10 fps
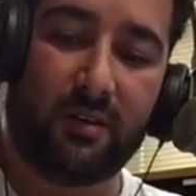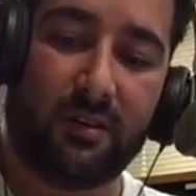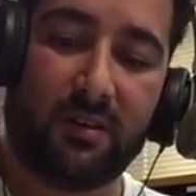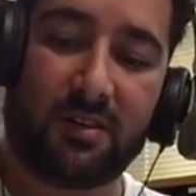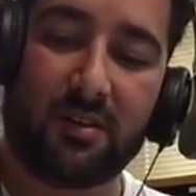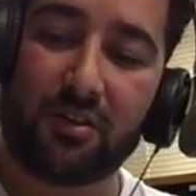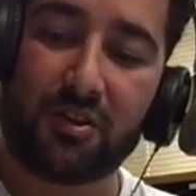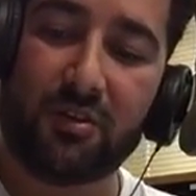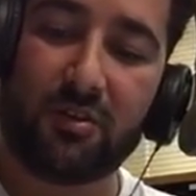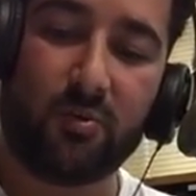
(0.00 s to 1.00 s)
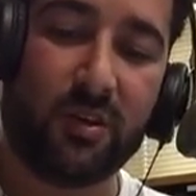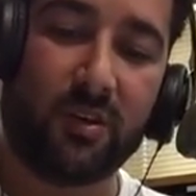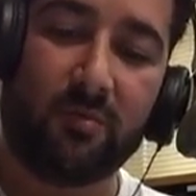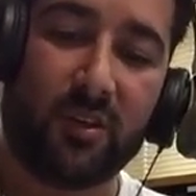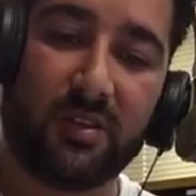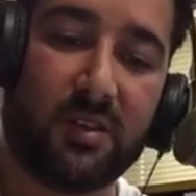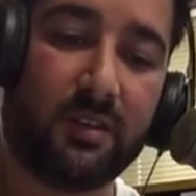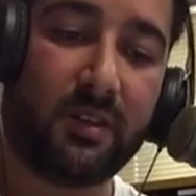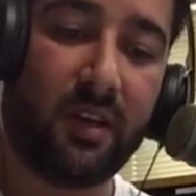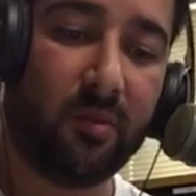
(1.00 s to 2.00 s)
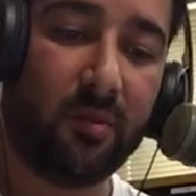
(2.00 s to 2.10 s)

discussions we can bring to the table,